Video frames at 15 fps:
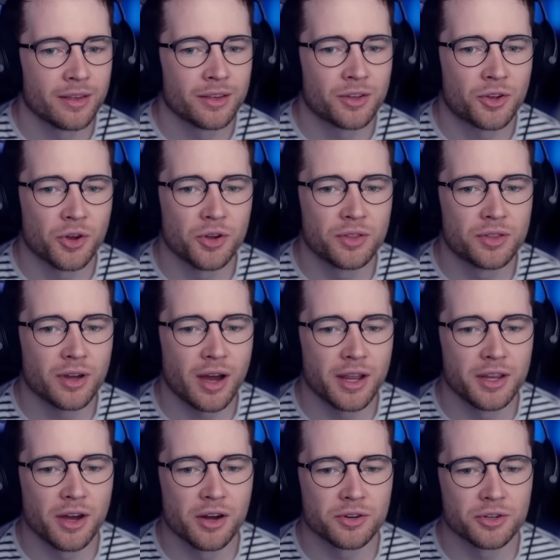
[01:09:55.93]
Good die
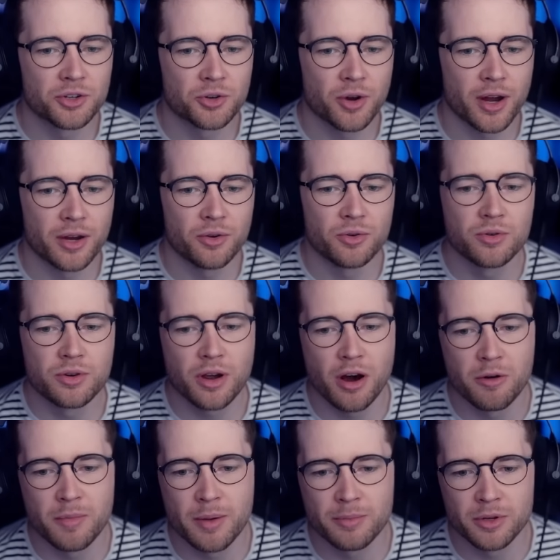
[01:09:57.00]
young trait. All
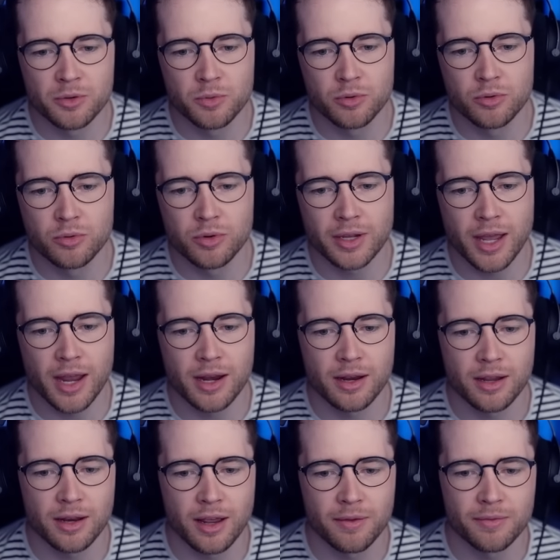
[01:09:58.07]
cult members will gain
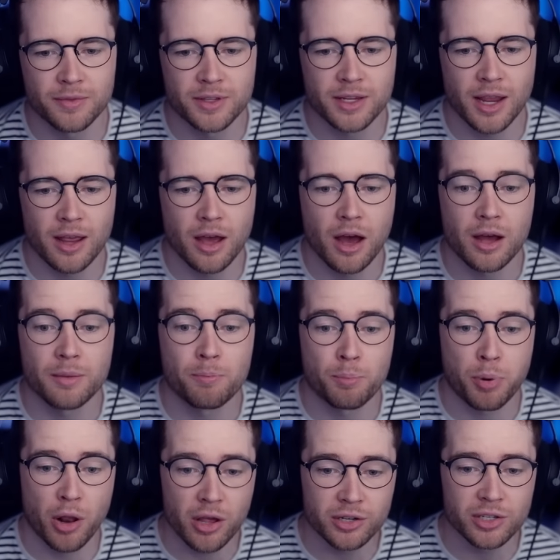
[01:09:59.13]
it. If uh,
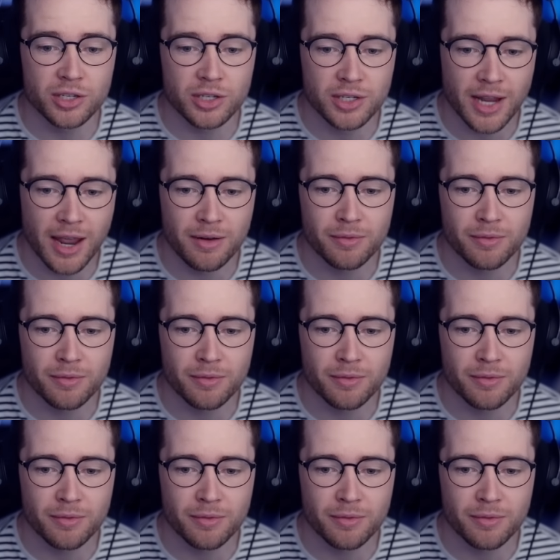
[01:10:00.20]
plus 10